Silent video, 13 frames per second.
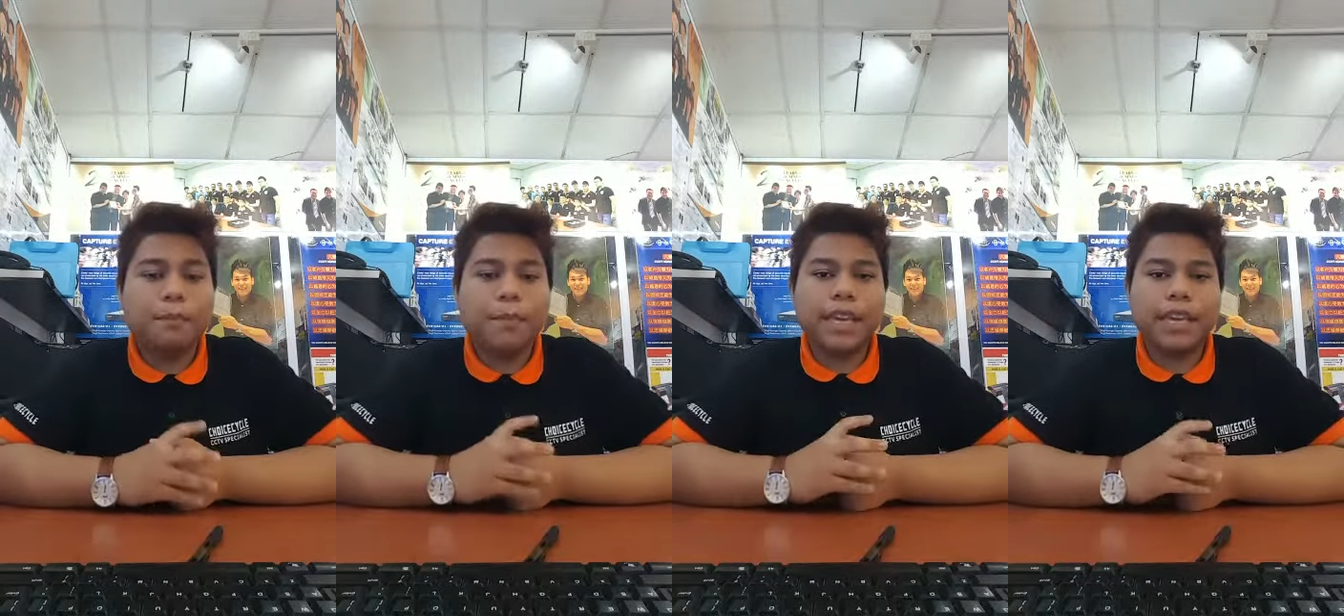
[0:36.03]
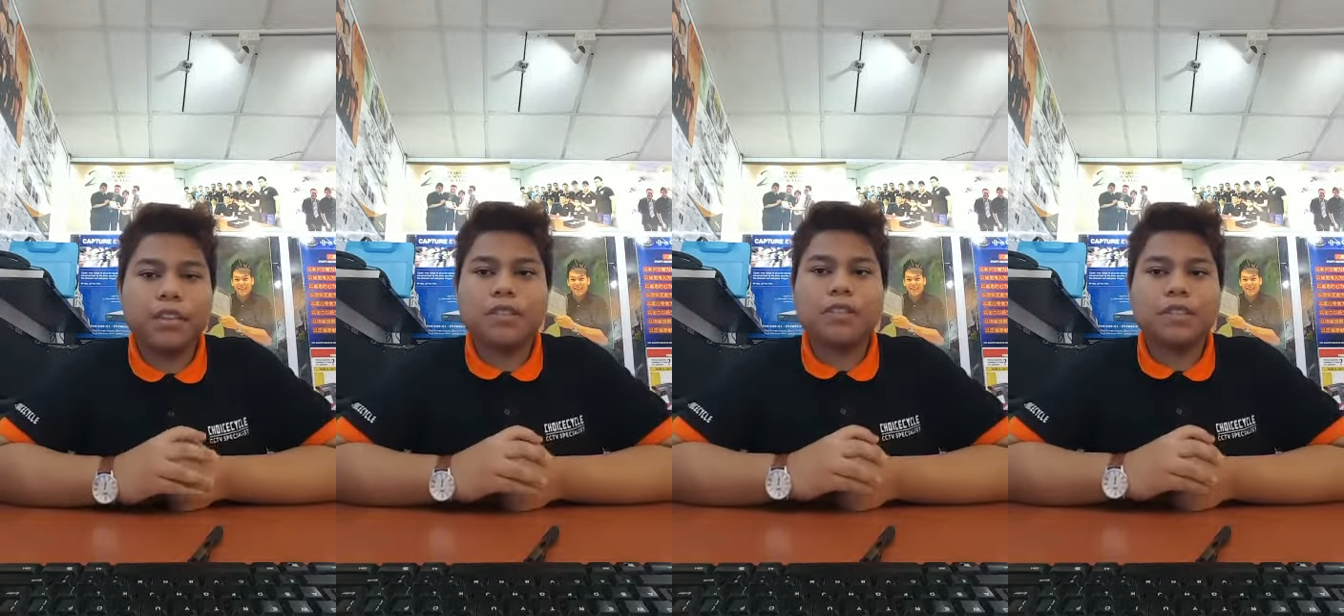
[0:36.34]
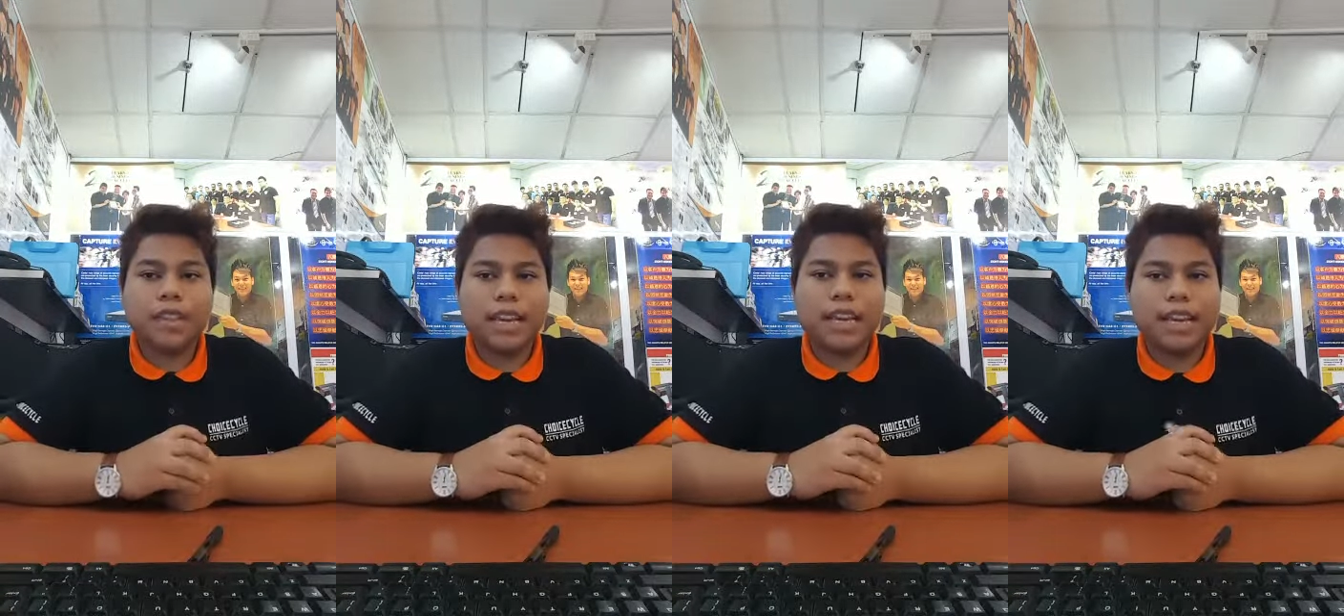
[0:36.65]
Being on
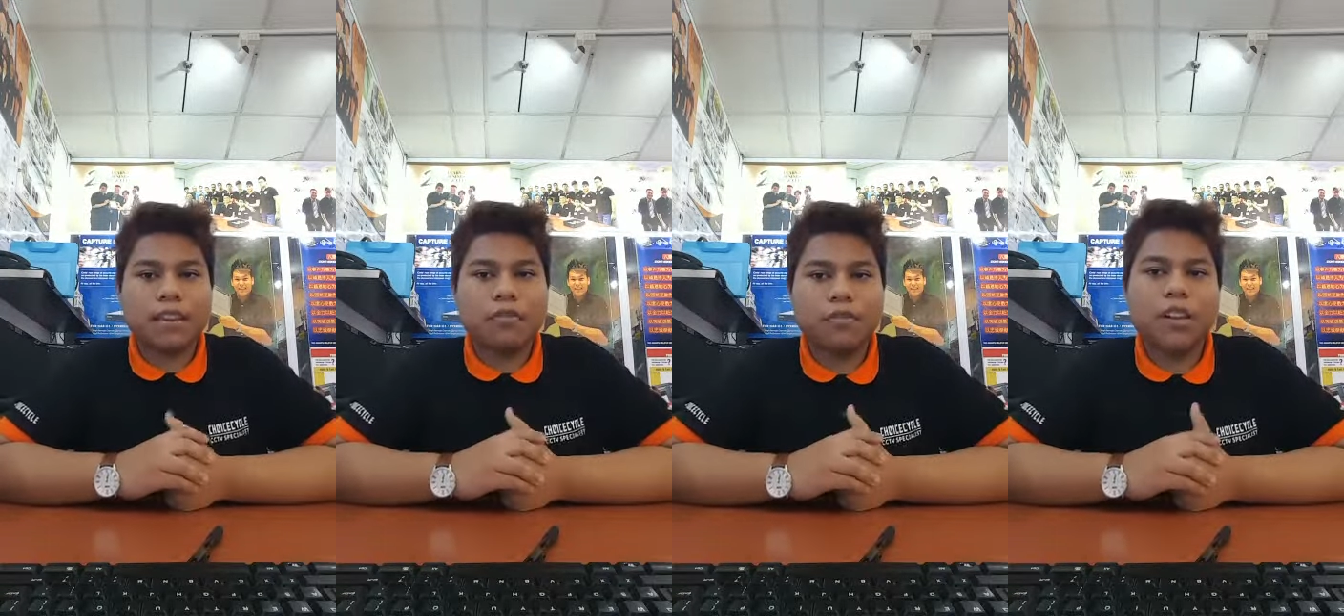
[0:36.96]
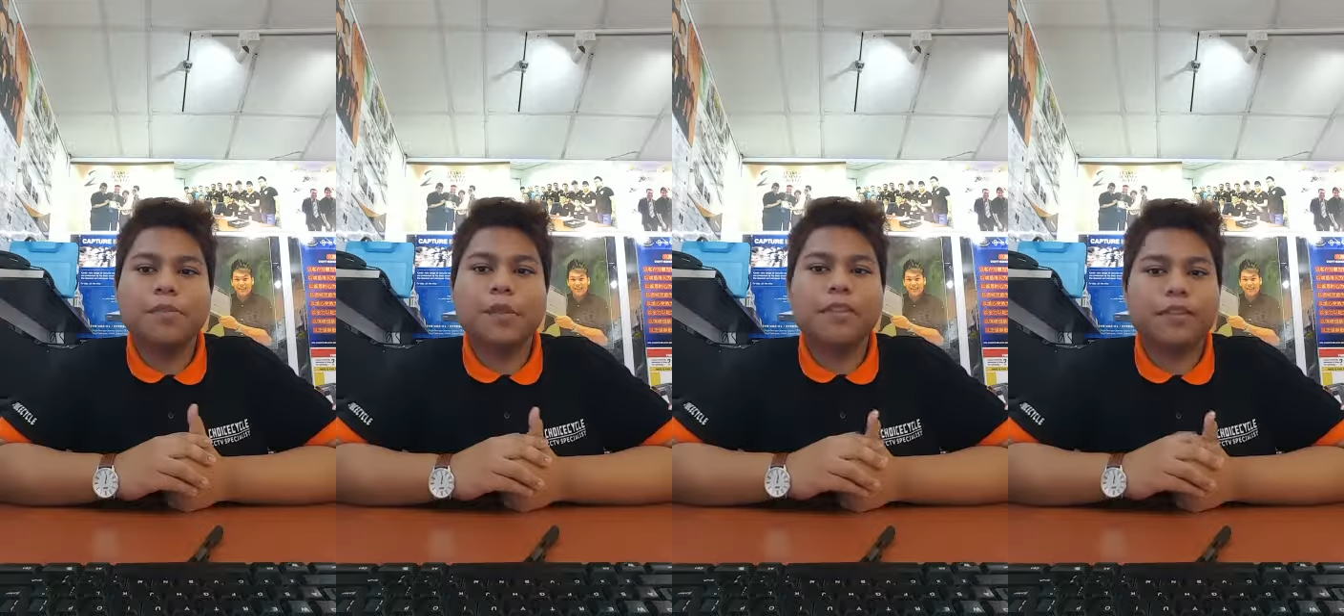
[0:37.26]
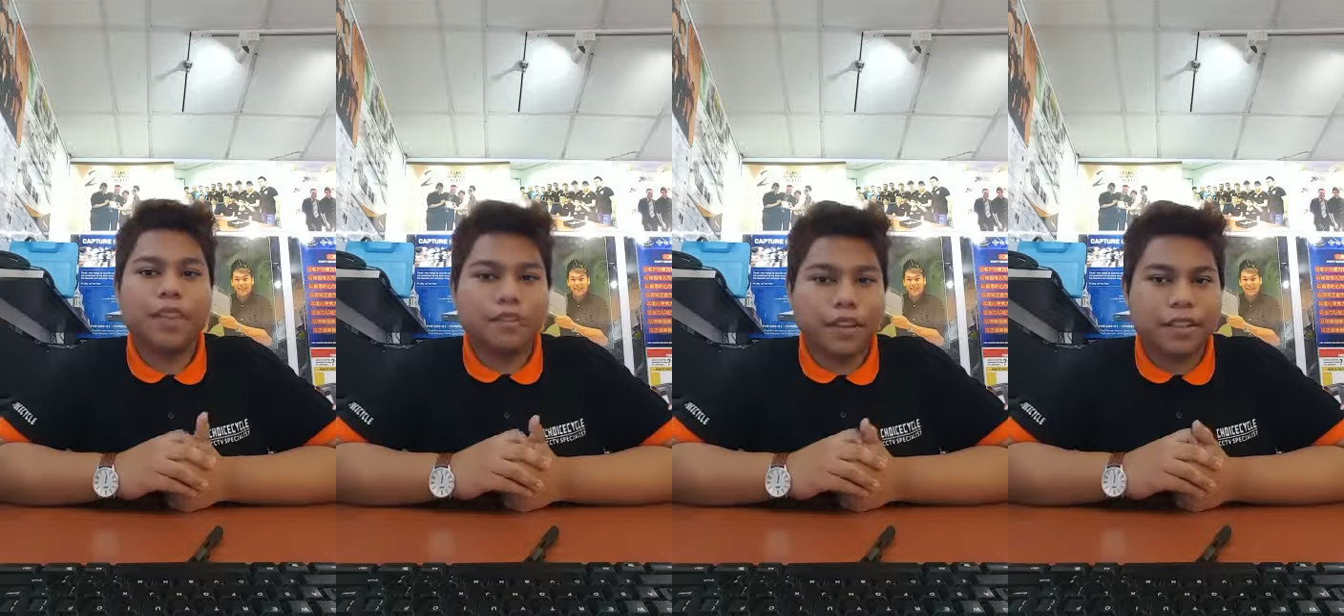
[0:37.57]
site is one of my
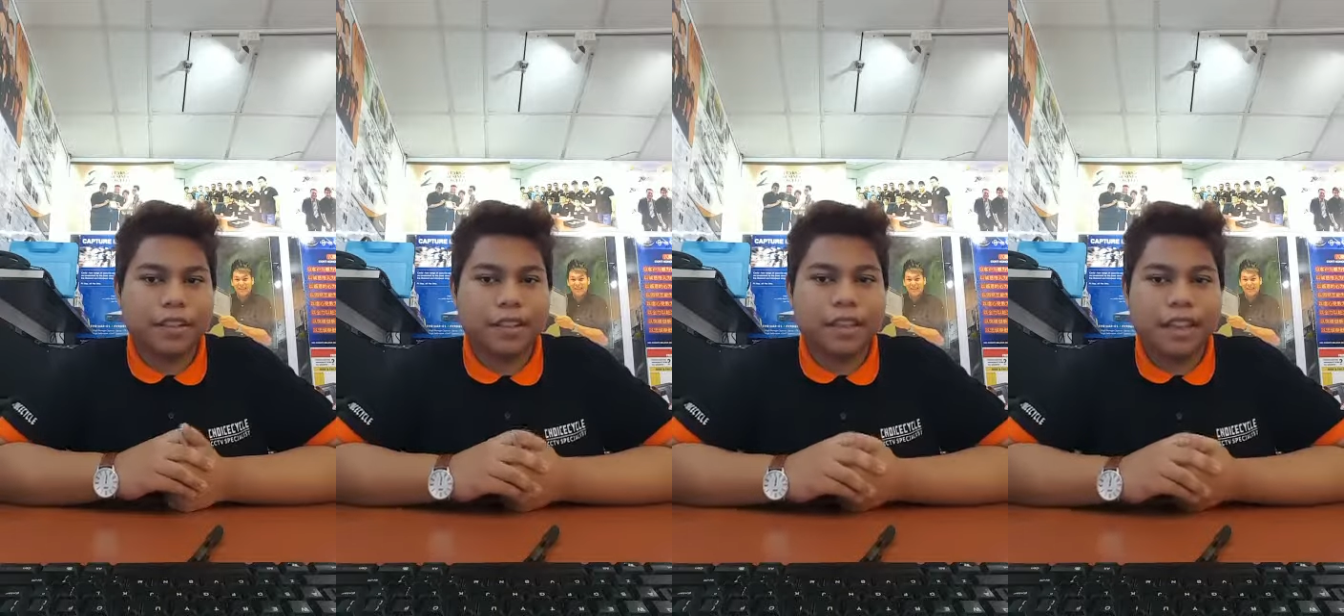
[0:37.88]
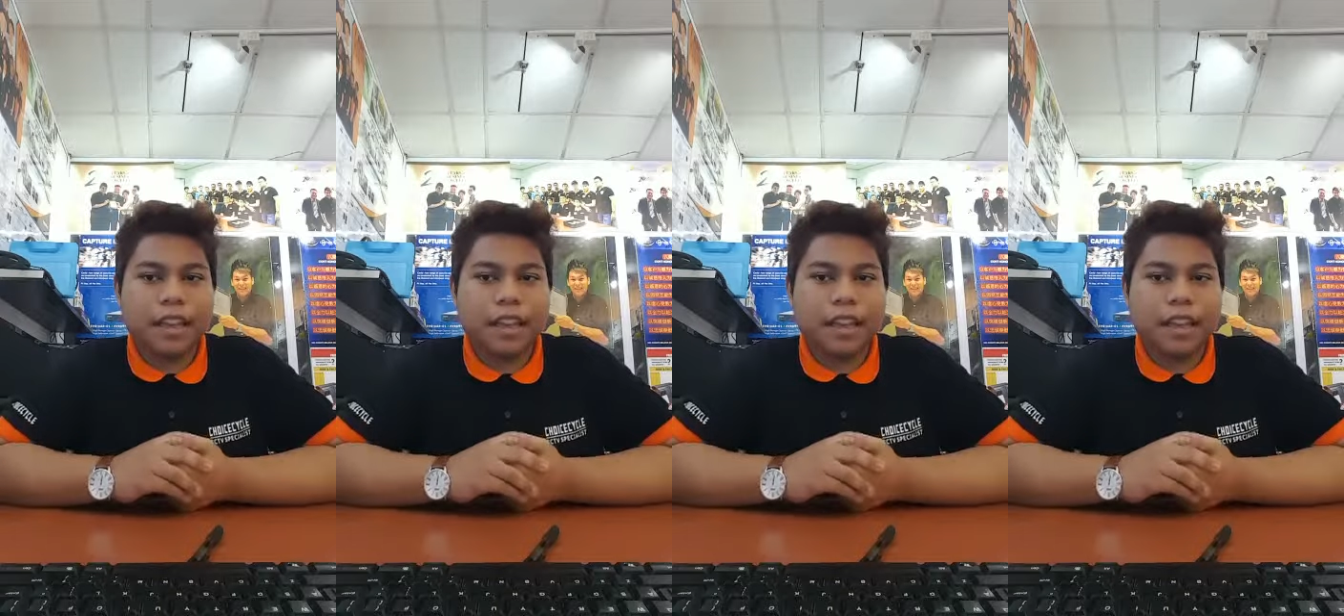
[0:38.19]
favorites,